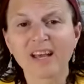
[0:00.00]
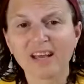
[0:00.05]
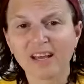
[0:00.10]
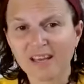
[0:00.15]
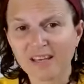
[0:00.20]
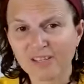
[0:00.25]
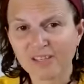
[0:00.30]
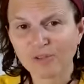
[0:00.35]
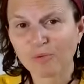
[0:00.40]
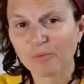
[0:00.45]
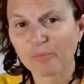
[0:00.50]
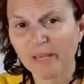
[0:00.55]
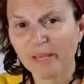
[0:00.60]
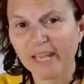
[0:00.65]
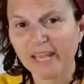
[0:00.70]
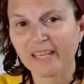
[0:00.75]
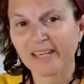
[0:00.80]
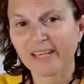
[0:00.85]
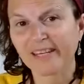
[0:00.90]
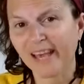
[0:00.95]
uh, your
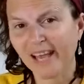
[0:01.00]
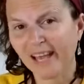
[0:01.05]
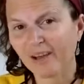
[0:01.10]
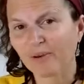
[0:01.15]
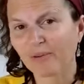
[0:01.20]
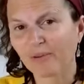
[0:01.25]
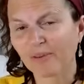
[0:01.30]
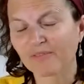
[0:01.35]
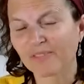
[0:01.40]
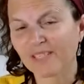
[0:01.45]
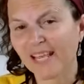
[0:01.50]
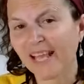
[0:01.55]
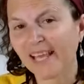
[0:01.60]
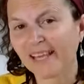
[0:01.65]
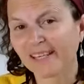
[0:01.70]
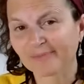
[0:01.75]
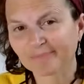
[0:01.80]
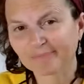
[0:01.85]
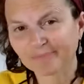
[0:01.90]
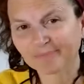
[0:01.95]
pain out of
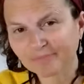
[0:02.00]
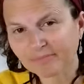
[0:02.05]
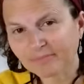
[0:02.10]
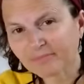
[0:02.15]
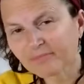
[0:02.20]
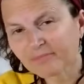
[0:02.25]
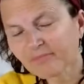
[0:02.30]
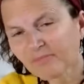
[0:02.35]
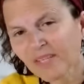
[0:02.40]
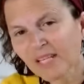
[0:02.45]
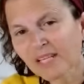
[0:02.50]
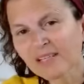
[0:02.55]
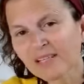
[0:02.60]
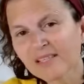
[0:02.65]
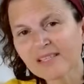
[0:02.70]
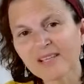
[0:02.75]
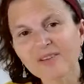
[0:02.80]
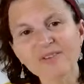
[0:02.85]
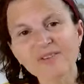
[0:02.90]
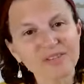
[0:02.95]
10.
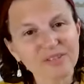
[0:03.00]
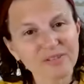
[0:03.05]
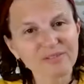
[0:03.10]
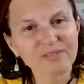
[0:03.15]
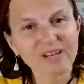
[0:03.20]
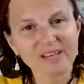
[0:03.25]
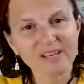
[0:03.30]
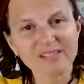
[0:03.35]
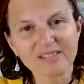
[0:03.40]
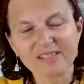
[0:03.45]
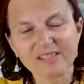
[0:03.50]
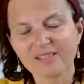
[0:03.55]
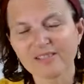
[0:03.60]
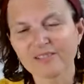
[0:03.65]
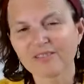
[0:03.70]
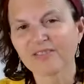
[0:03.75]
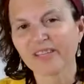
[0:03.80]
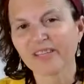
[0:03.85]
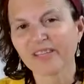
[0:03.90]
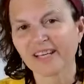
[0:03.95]
So, you learn to
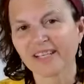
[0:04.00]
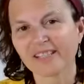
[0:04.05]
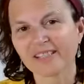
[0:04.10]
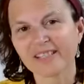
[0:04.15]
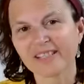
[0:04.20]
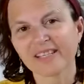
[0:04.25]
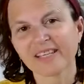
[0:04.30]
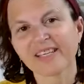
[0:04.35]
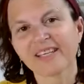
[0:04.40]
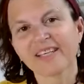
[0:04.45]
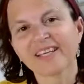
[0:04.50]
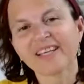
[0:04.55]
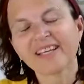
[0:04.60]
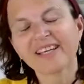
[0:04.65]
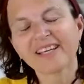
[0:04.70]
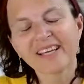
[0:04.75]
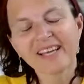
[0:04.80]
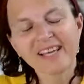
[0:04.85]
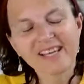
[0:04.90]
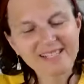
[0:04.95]
do that.
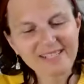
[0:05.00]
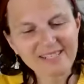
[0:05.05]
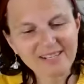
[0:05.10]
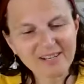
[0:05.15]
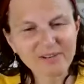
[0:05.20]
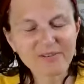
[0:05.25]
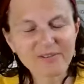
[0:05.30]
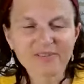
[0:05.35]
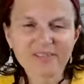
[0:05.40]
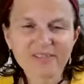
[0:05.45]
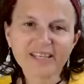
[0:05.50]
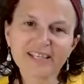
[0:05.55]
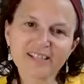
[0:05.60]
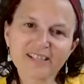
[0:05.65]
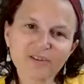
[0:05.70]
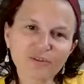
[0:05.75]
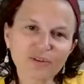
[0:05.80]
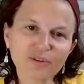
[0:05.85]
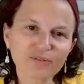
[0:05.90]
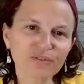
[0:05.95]
So
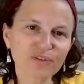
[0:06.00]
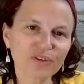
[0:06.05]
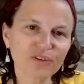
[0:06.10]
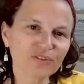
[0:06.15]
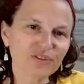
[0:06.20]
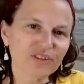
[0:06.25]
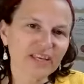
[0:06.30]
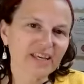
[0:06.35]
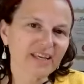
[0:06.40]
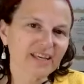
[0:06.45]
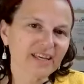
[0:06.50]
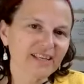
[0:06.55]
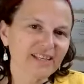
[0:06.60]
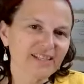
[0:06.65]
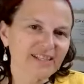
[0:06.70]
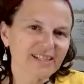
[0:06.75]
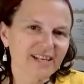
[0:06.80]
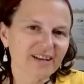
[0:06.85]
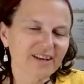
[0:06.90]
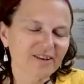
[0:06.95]
these are a few
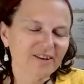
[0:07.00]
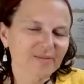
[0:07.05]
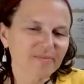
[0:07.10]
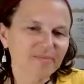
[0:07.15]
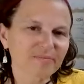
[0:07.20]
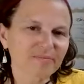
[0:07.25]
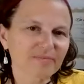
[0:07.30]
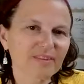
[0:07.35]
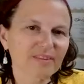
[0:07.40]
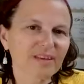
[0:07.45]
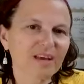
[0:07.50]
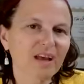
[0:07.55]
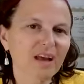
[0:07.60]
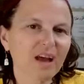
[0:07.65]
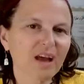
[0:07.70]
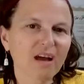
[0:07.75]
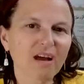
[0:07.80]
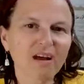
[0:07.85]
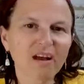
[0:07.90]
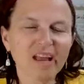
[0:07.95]
things um, that
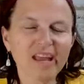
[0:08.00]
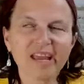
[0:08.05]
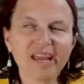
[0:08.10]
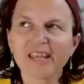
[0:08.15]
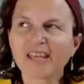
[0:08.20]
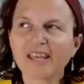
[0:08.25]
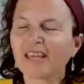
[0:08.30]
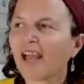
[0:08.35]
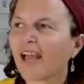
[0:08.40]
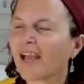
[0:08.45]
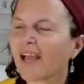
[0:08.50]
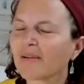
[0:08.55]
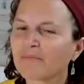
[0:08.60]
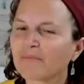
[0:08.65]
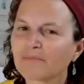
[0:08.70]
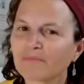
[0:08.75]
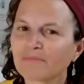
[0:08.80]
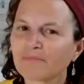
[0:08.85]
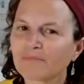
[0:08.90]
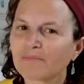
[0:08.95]
I
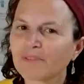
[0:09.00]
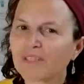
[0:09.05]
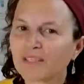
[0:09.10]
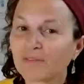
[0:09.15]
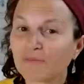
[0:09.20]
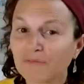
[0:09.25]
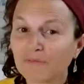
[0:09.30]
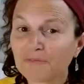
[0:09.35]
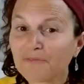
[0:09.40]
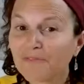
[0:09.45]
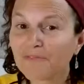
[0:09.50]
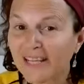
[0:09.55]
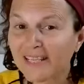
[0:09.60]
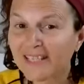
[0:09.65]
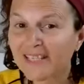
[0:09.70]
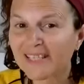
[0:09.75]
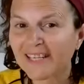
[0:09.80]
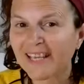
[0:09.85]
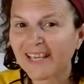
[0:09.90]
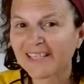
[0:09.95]
am just
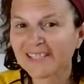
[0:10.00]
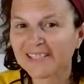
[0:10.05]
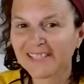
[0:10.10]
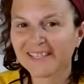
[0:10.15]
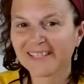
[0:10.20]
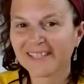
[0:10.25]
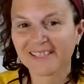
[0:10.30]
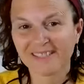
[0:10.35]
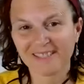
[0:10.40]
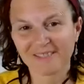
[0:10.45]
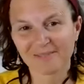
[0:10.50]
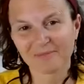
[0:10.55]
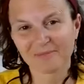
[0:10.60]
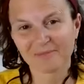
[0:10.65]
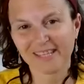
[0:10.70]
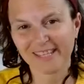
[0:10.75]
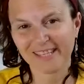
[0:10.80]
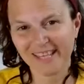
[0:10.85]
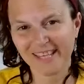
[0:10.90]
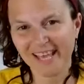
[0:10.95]
fascinated
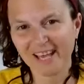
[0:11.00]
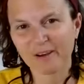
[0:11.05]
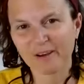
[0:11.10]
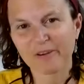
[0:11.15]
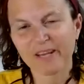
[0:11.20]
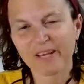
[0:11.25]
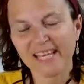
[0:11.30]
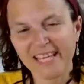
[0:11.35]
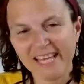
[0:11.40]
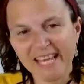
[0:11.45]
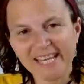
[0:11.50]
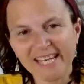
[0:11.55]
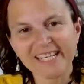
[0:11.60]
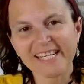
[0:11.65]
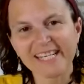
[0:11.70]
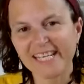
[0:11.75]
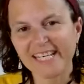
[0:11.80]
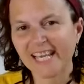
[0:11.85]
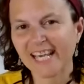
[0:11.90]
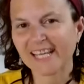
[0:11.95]
with how, again
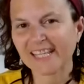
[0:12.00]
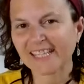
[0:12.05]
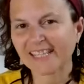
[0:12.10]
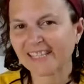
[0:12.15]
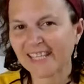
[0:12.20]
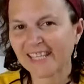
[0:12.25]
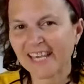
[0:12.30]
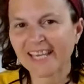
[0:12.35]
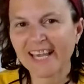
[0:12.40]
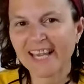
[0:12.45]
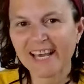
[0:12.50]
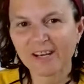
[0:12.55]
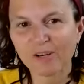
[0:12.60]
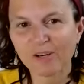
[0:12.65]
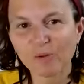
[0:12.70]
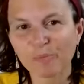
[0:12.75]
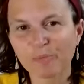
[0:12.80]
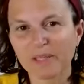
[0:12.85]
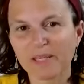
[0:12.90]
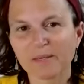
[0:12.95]
and again, they
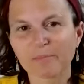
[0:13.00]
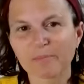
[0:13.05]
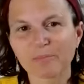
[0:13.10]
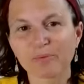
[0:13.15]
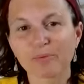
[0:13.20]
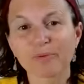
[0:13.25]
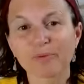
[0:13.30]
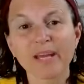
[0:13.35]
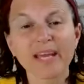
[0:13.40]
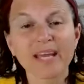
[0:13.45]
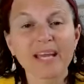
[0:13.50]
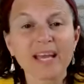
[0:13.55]
help people